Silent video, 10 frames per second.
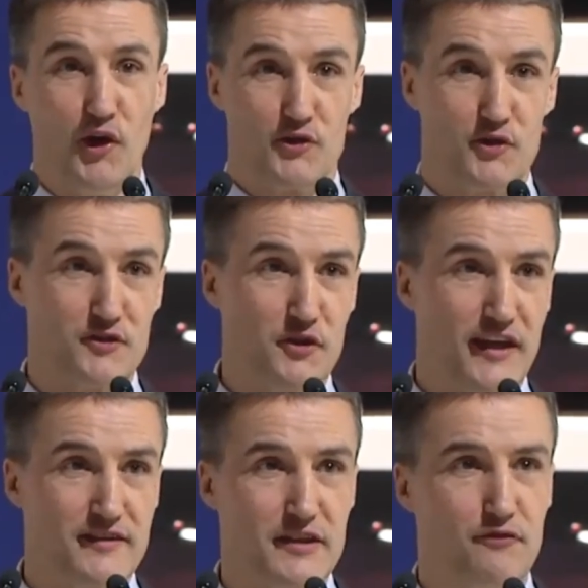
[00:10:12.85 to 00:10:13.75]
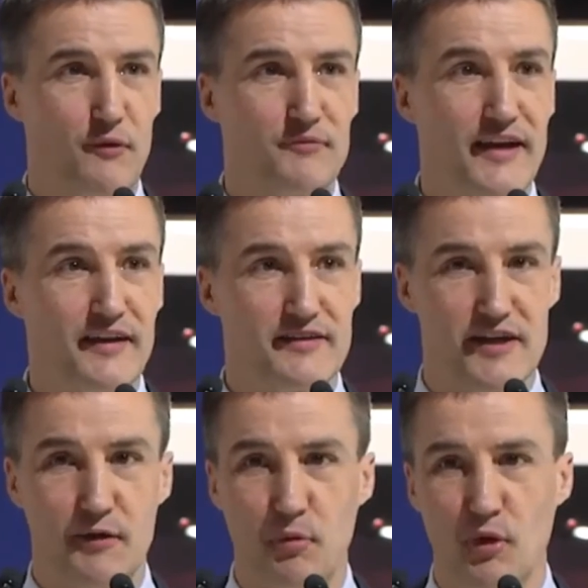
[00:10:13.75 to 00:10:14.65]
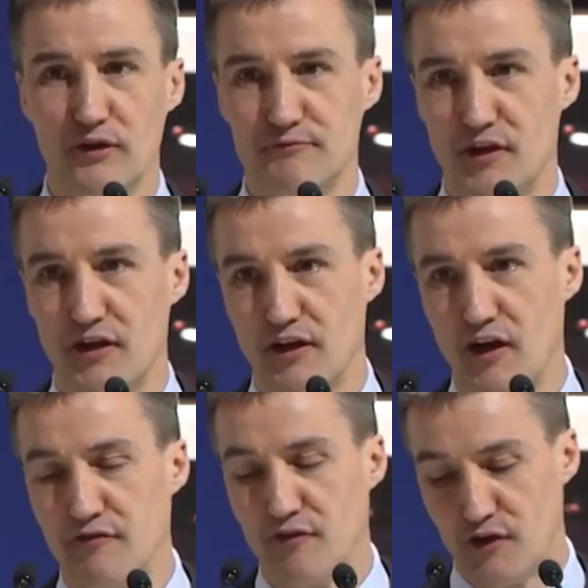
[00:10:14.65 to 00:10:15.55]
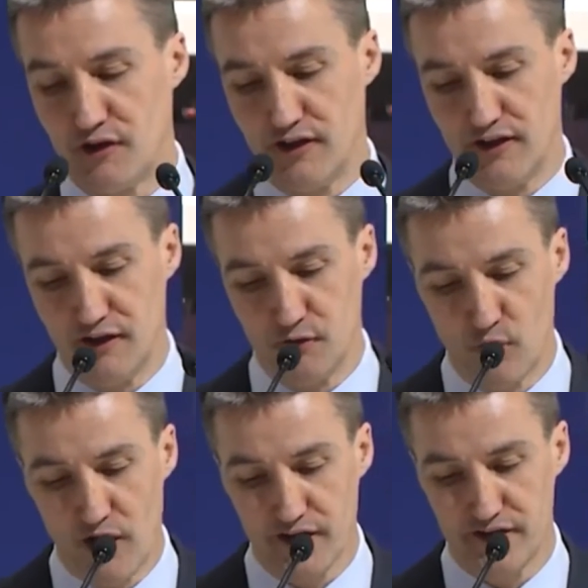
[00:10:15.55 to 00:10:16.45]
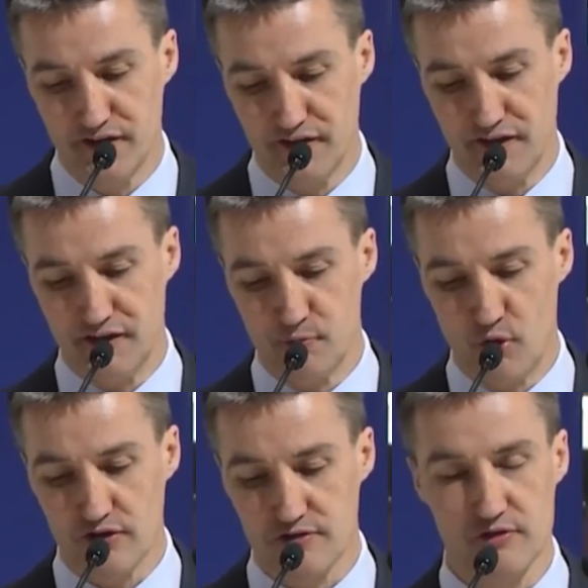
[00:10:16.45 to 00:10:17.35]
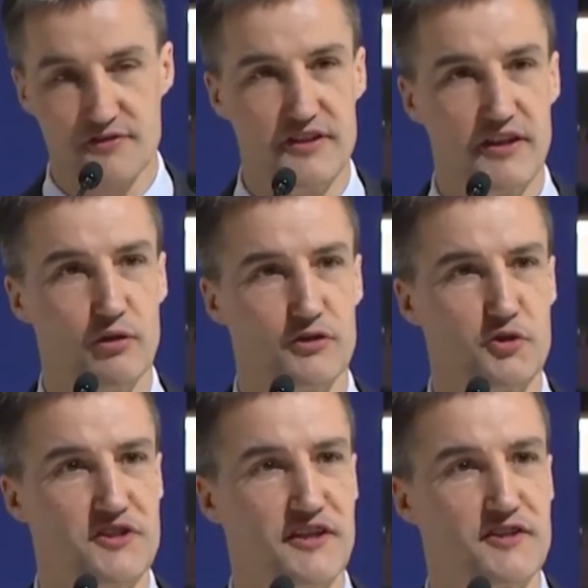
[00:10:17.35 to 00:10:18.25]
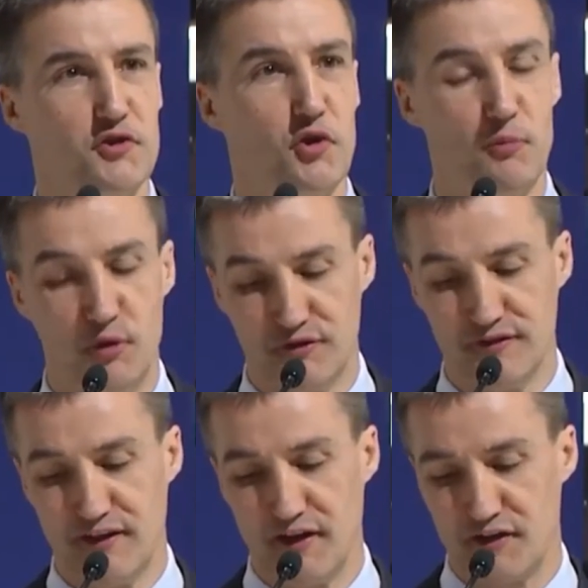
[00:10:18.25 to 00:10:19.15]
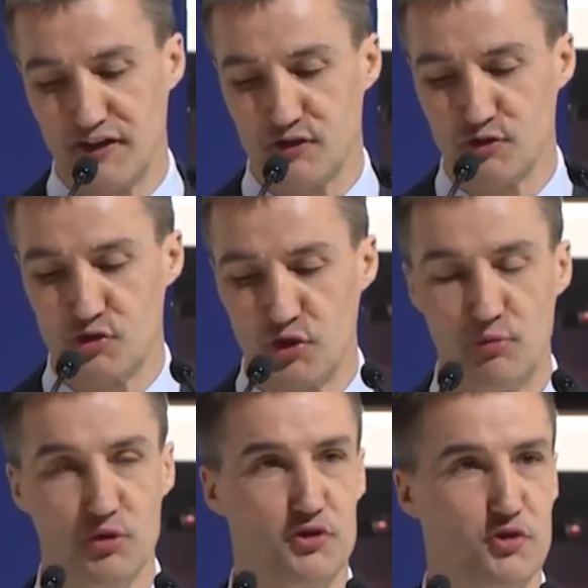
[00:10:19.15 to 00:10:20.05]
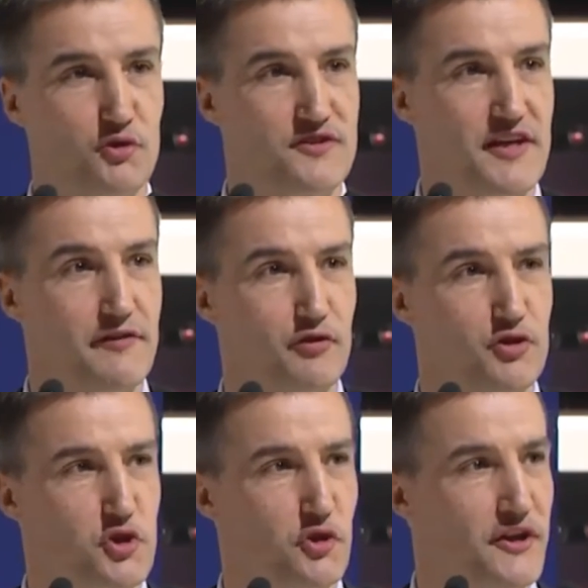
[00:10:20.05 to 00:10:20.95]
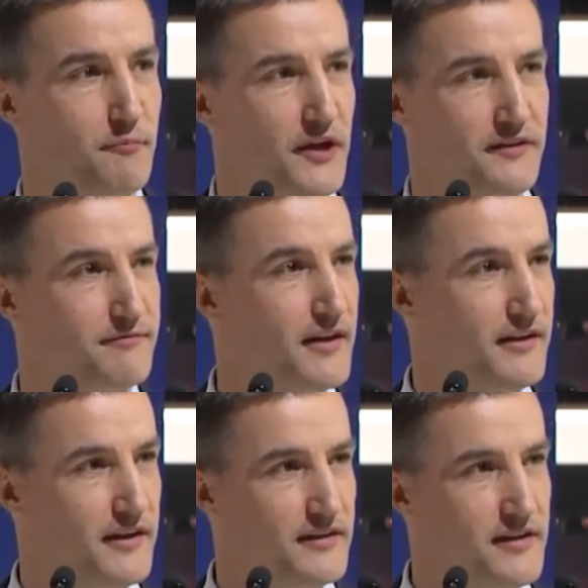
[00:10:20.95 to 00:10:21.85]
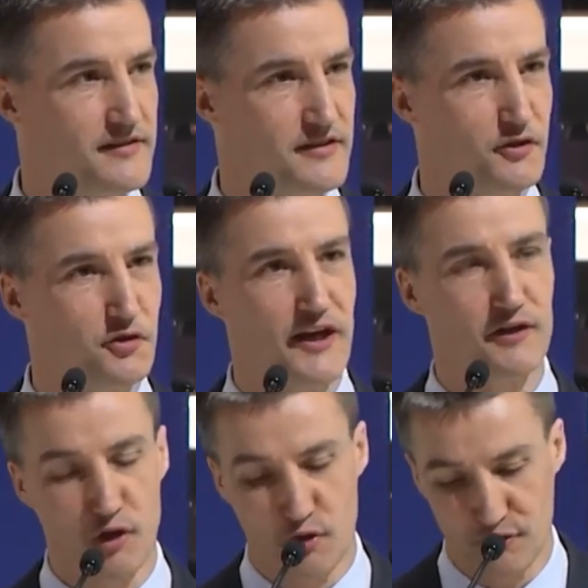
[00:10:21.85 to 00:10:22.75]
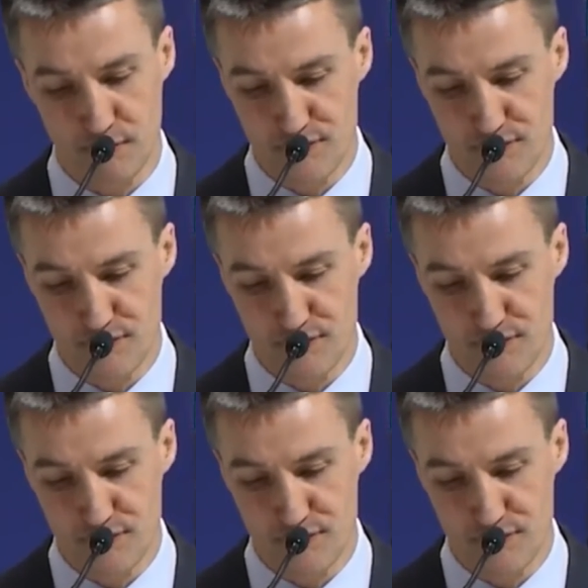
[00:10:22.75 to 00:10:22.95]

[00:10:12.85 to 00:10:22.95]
So as you can see from that example of our ride in Brussels, the Eagle 360 Urban can contribute to a safer journey, but it doesn't do that alone.